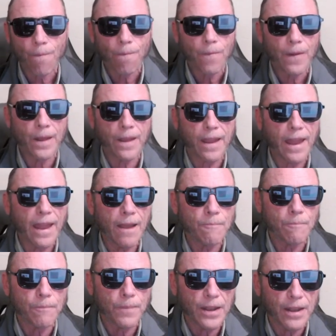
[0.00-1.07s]
It
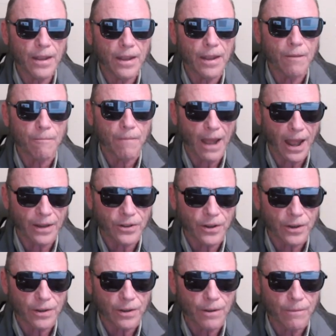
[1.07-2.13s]
can't be imagined.